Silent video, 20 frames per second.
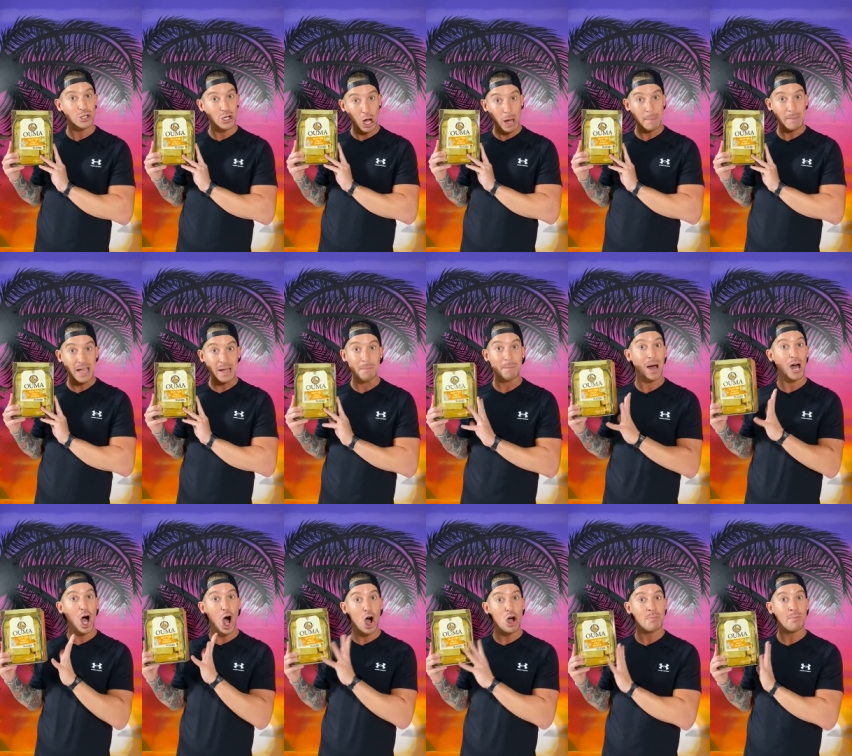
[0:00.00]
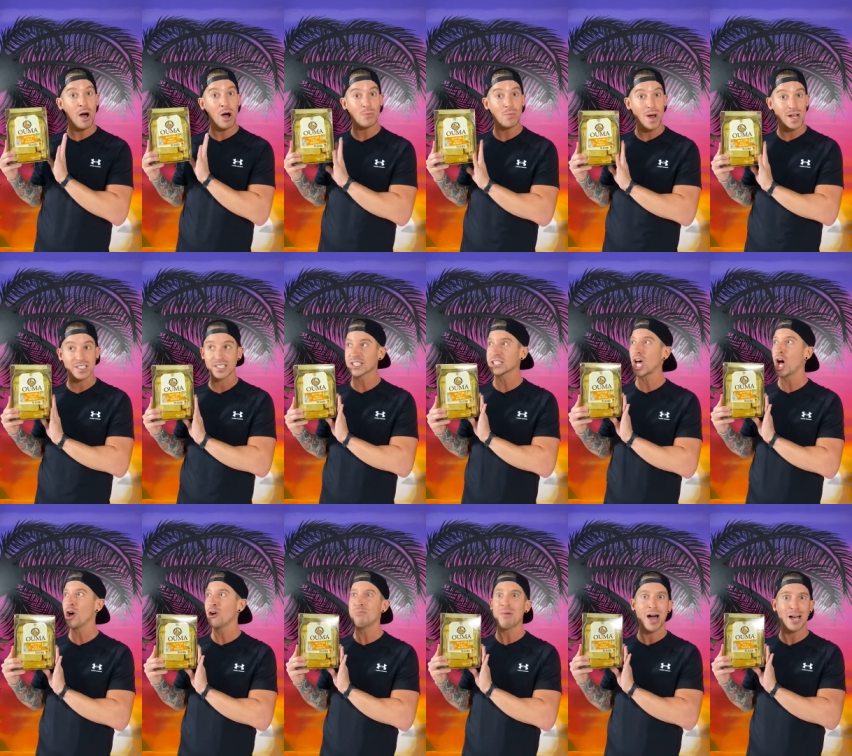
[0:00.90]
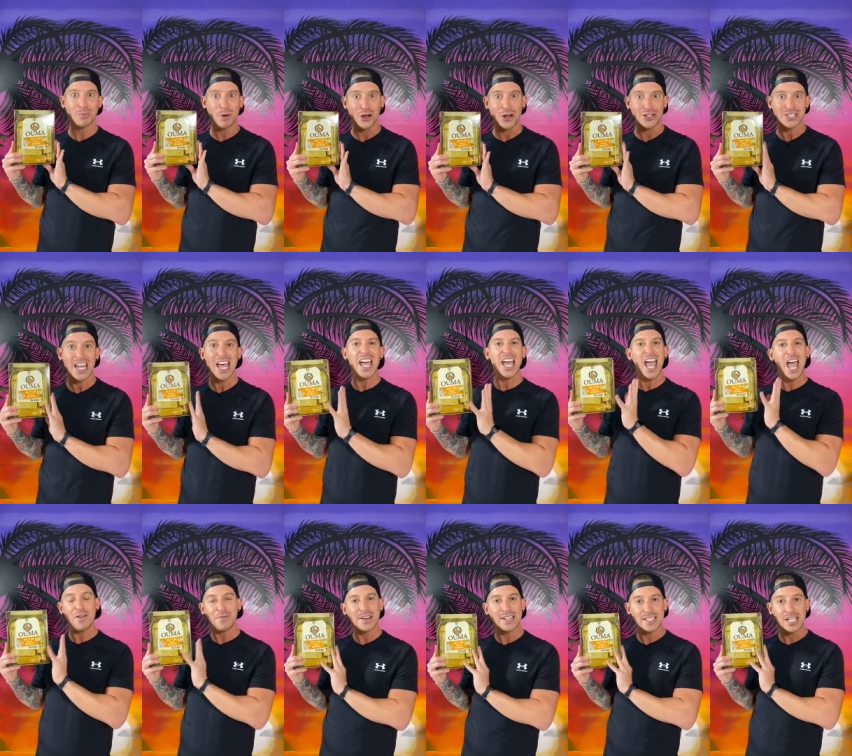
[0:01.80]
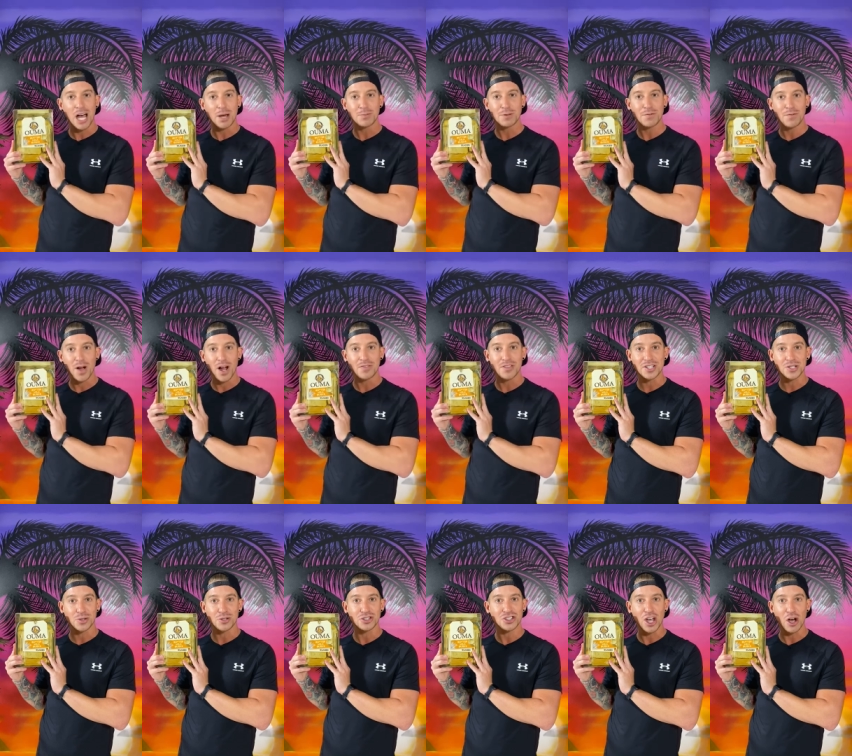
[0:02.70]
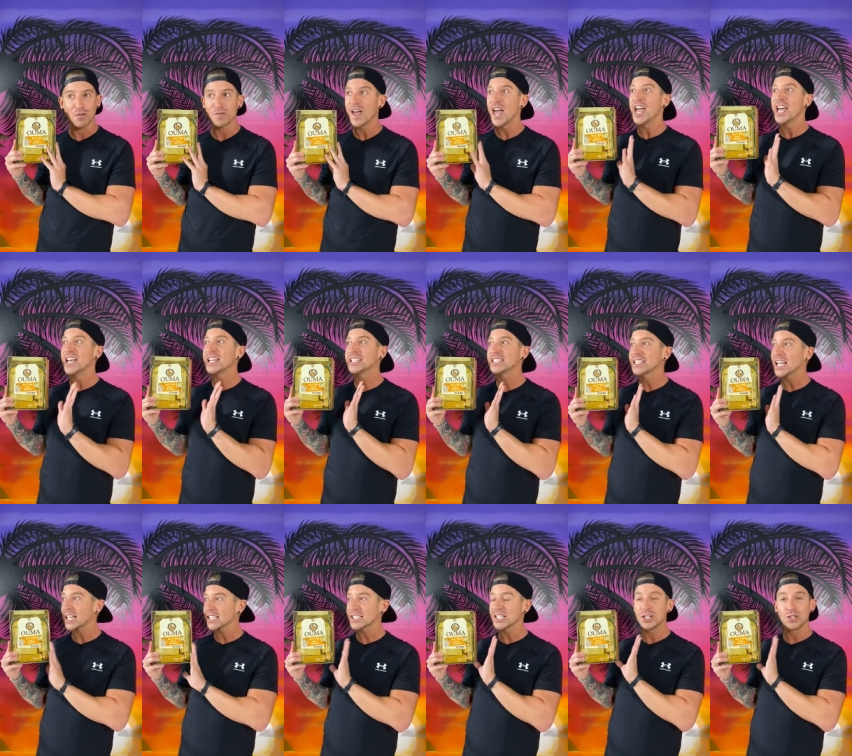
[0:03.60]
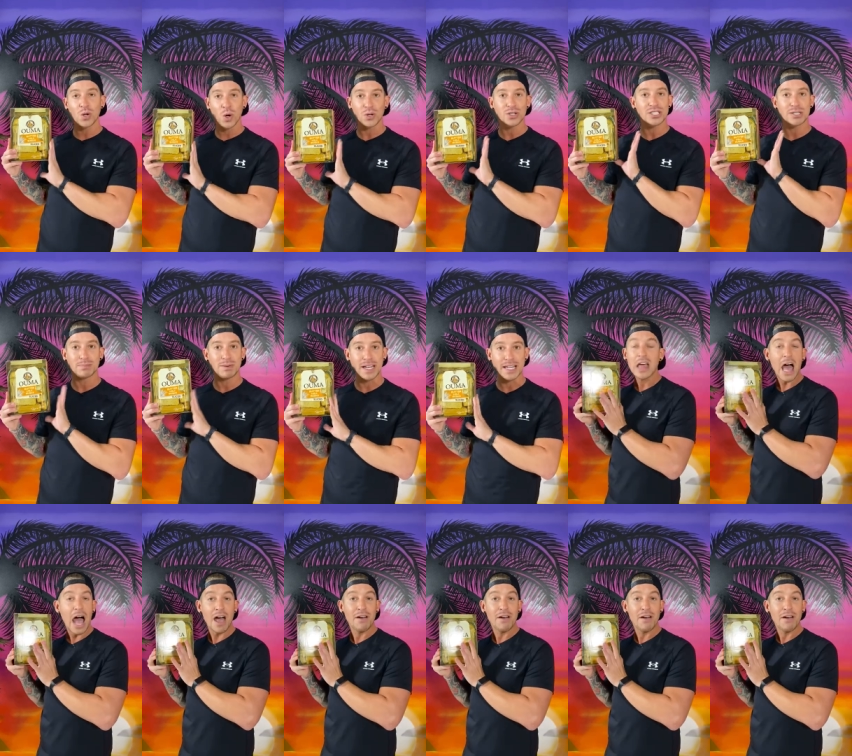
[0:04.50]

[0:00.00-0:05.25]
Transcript: You know what I mean? But Omar Rusks, oh my word, every time you find these on the shelf, it does not deplete.